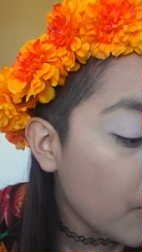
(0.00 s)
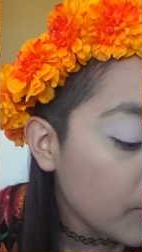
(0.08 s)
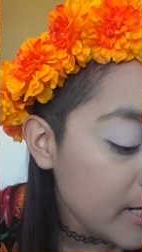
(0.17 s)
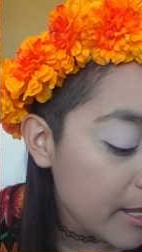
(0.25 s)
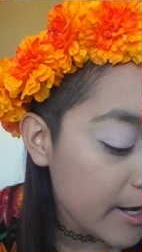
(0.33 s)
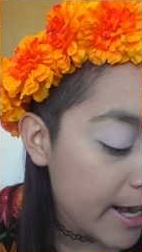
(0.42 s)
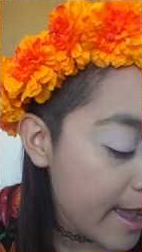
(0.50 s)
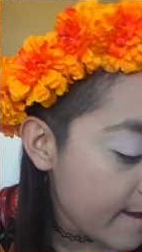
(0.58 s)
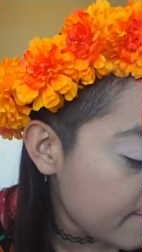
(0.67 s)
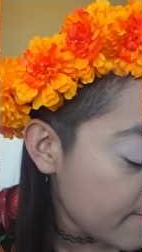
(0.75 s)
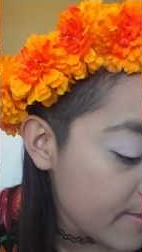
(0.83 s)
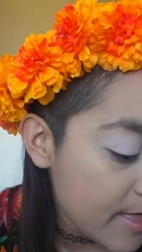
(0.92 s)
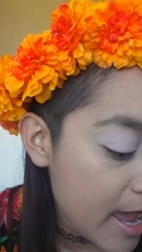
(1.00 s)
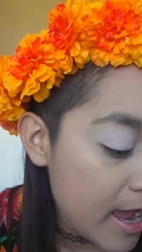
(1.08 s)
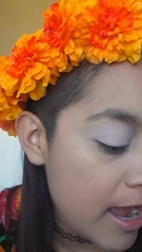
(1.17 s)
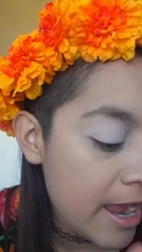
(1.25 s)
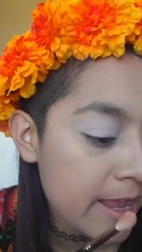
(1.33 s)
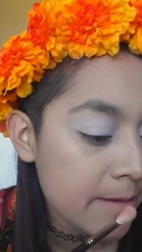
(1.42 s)
Now that I have
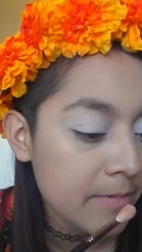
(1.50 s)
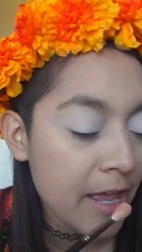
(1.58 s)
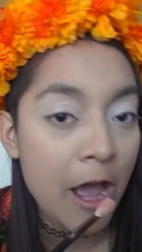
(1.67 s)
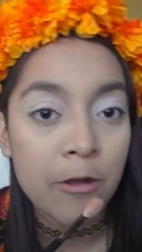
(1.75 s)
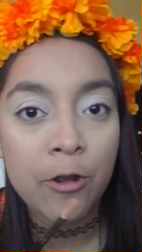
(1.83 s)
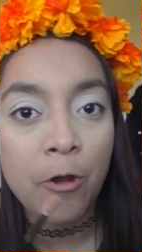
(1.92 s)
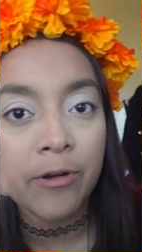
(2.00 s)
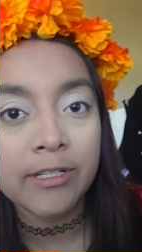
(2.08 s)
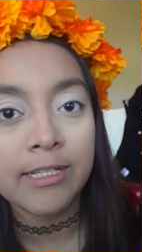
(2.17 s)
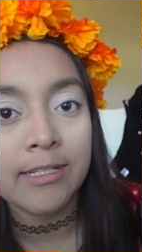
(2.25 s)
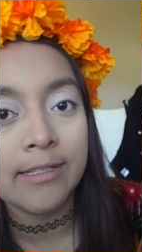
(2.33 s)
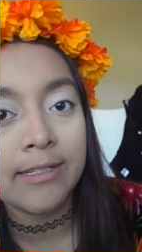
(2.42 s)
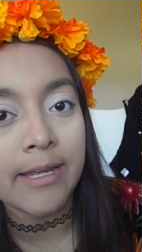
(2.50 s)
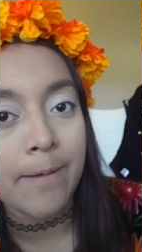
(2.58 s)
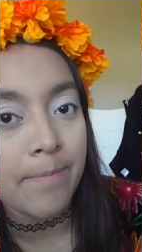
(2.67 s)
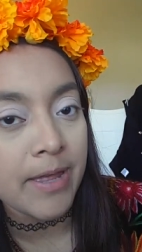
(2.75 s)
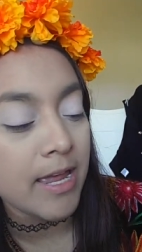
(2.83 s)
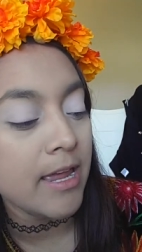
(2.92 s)
that, I am now going to
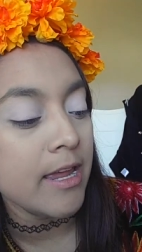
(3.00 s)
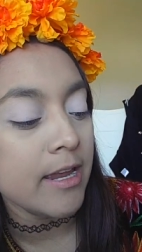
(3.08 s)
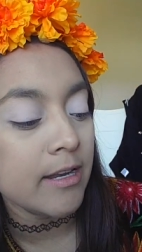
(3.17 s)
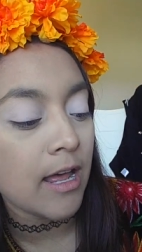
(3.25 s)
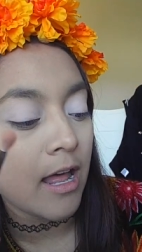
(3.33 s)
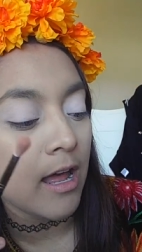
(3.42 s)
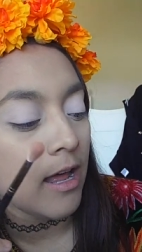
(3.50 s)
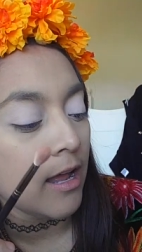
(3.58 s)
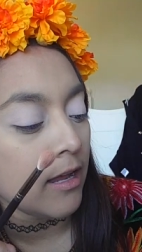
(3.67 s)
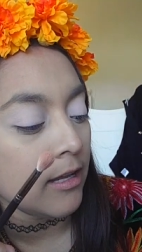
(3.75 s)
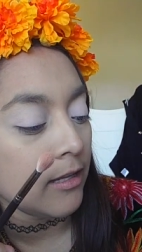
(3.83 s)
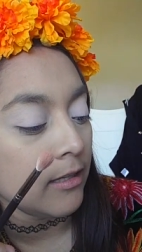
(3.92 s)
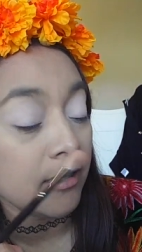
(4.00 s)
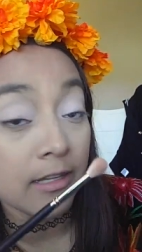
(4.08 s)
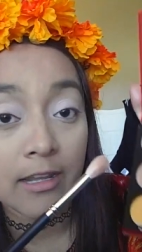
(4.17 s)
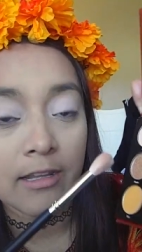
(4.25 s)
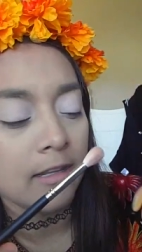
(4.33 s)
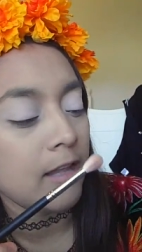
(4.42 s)
dip in uh,
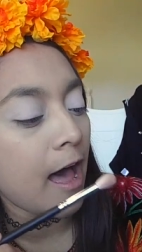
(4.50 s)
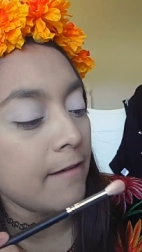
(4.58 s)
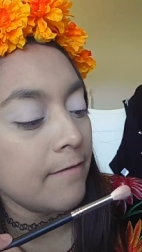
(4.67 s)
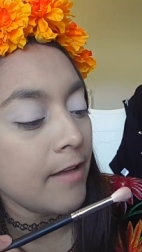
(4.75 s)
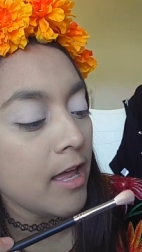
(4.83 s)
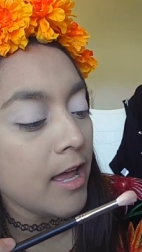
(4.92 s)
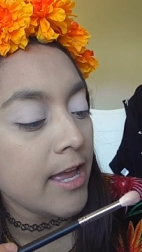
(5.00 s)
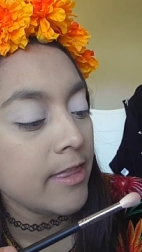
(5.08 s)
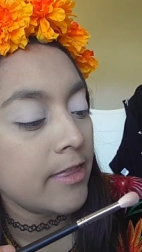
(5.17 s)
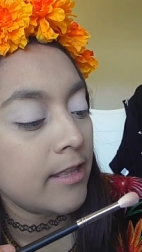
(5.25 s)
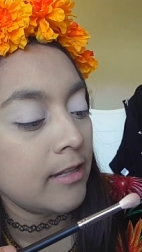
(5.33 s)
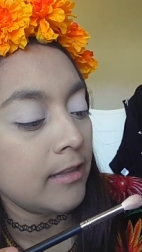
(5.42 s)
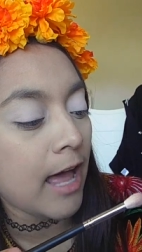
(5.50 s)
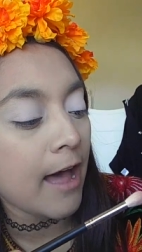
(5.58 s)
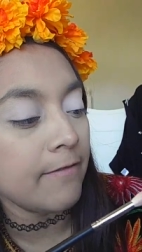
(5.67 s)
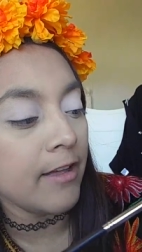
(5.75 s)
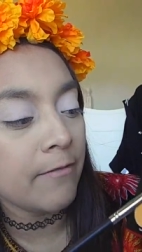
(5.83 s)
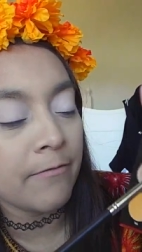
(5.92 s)
lava,
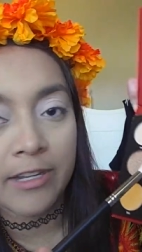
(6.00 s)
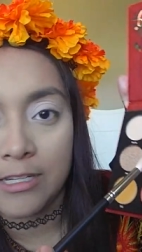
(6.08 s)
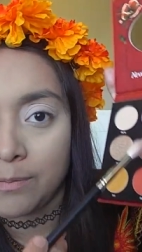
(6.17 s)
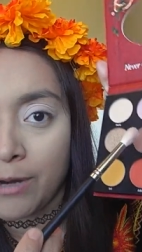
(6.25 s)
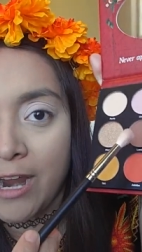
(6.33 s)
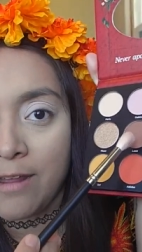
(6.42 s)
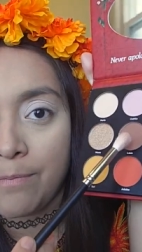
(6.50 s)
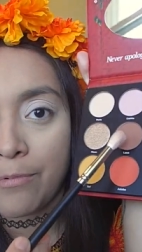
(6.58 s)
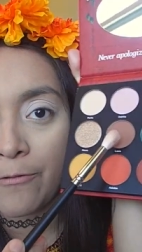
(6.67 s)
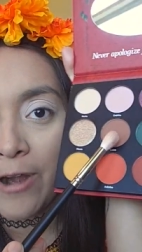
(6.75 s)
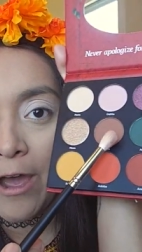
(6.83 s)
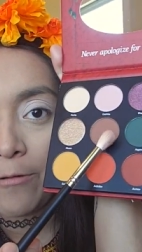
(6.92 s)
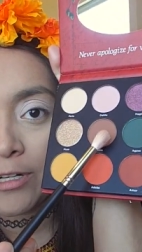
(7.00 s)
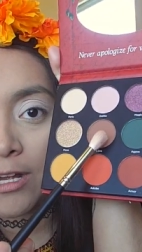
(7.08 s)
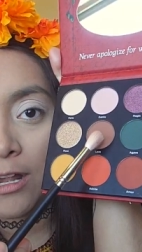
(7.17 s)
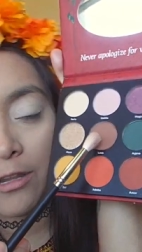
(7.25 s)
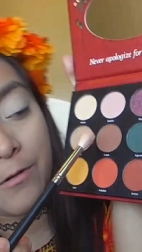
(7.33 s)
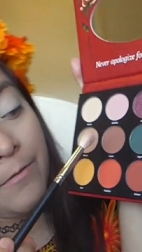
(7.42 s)
lava, or this kind of brown
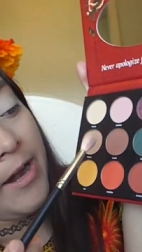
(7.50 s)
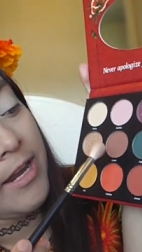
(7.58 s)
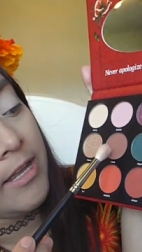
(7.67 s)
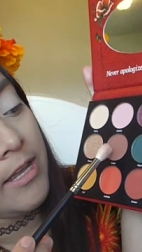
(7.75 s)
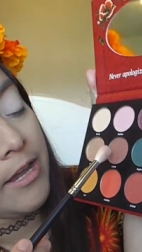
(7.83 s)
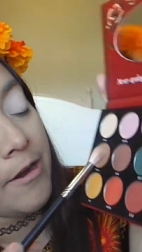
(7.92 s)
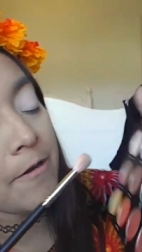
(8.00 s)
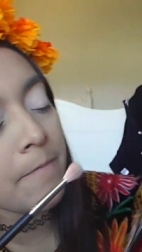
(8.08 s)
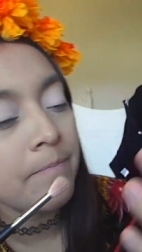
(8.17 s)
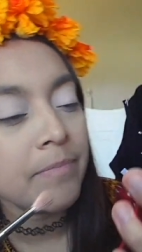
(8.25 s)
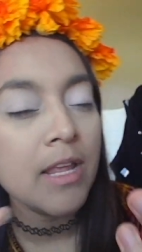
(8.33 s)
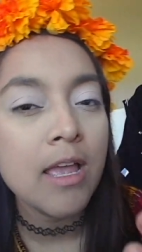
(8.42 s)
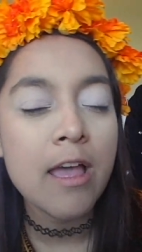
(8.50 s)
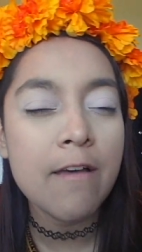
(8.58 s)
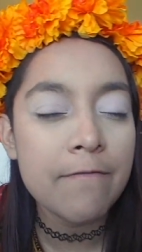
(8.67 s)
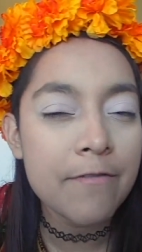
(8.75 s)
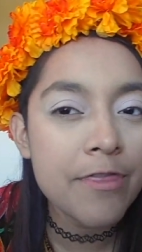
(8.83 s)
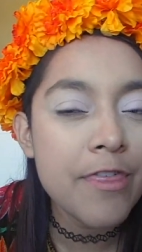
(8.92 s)
color right here.
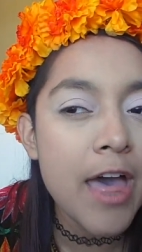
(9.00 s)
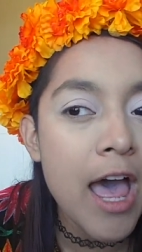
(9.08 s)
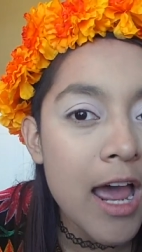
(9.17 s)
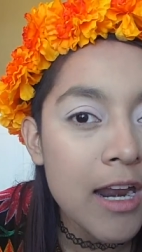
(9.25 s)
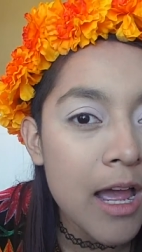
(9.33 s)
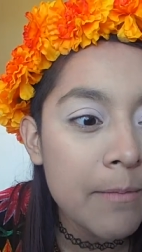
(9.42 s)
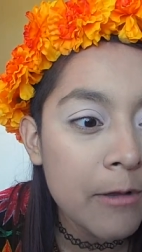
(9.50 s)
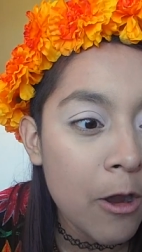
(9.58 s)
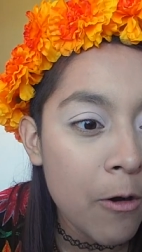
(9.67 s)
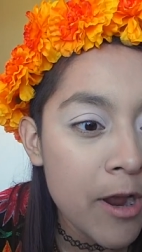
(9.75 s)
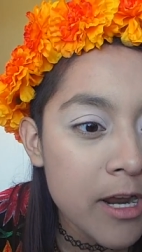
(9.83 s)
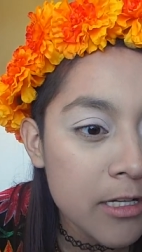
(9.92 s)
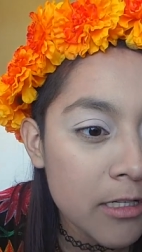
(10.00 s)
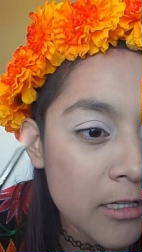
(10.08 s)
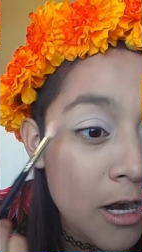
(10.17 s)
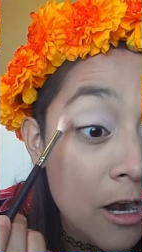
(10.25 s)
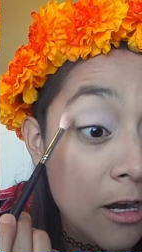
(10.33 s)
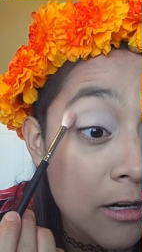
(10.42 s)
And for that, I'm going to
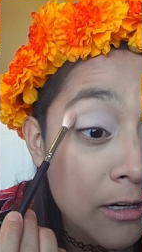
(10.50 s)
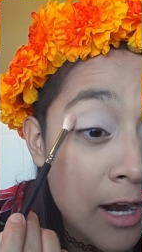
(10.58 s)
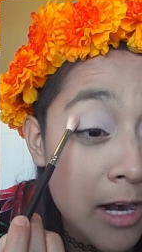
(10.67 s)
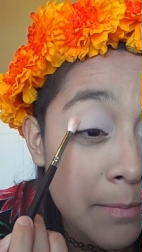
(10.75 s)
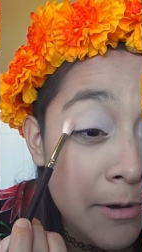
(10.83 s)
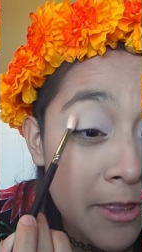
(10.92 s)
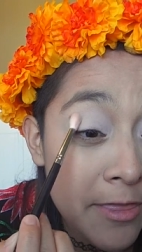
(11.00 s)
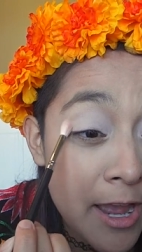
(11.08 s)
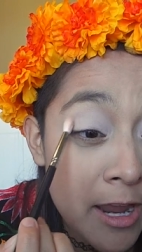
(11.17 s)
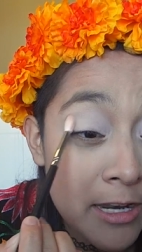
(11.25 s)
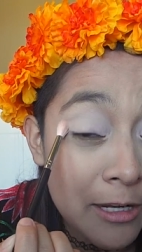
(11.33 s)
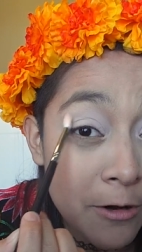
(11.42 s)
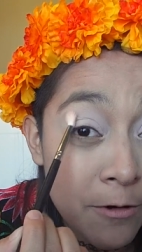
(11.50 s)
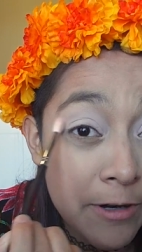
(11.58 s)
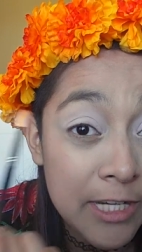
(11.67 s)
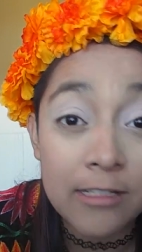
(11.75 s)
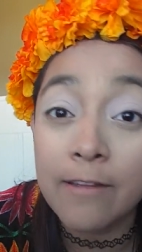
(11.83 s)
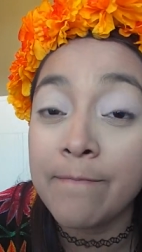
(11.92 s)
start kind of put that in the
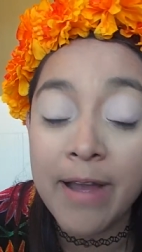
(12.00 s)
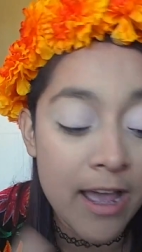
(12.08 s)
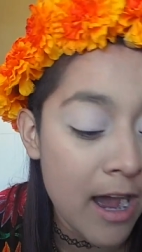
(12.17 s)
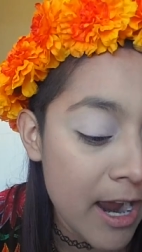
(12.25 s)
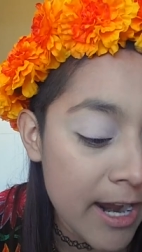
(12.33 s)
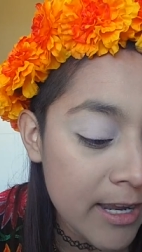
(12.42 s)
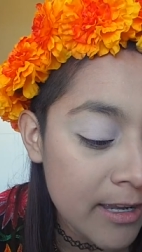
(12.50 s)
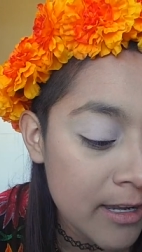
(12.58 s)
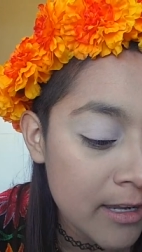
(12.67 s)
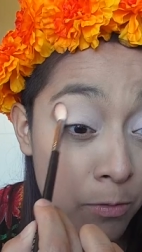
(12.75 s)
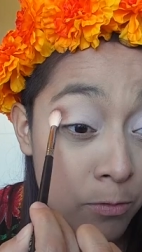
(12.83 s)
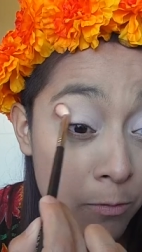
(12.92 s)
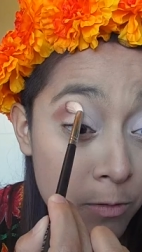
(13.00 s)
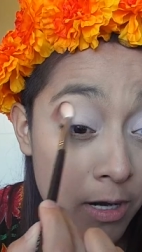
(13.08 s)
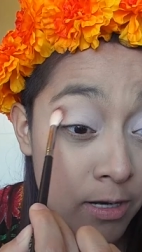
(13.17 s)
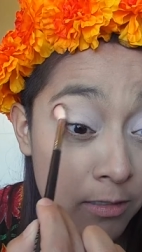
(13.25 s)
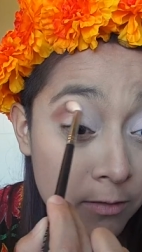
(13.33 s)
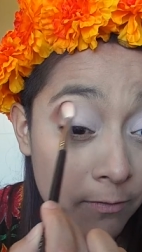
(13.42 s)
crease of my eye. Ooh,
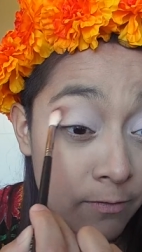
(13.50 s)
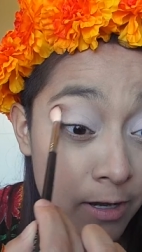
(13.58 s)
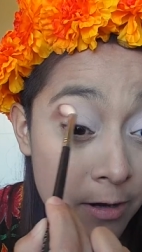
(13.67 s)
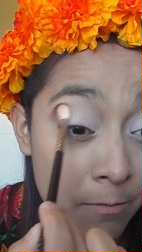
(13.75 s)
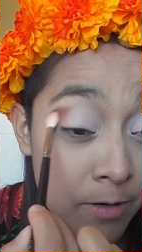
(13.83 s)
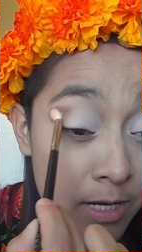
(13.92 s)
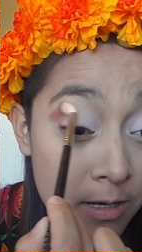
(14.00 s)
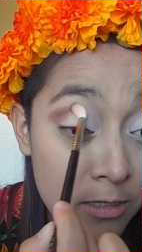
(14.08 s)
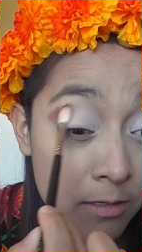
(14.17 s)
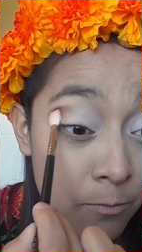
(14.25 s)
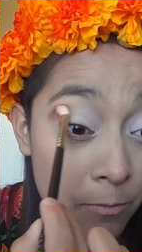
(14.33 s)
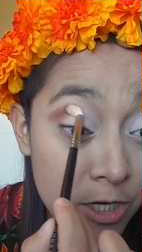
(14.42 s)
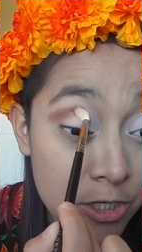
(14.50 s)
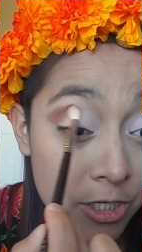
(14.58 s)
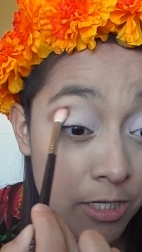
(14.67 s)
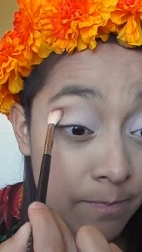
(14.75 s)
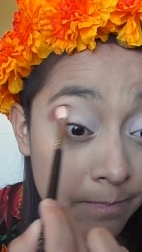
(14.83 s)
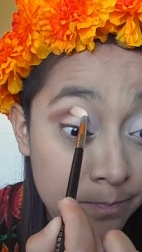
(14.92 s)
that is very rich.